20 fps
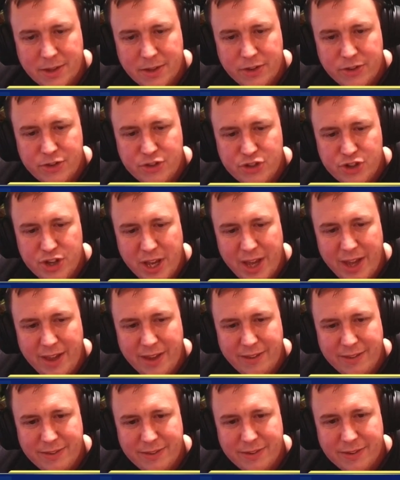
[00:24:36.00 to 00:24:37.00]

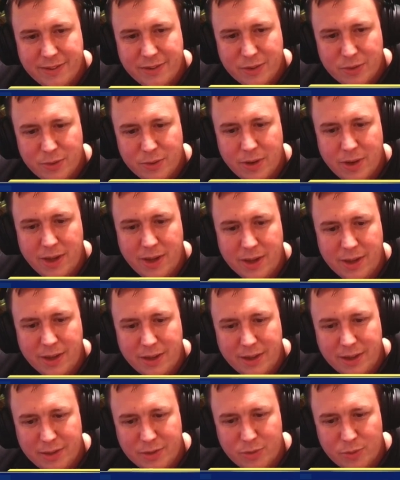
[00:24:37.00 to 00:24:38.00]
Shit creek
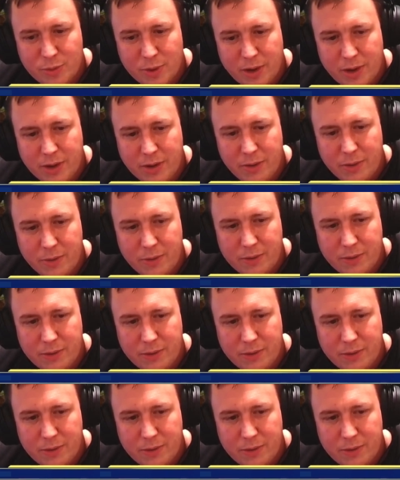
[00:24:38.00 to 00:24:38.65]
is real.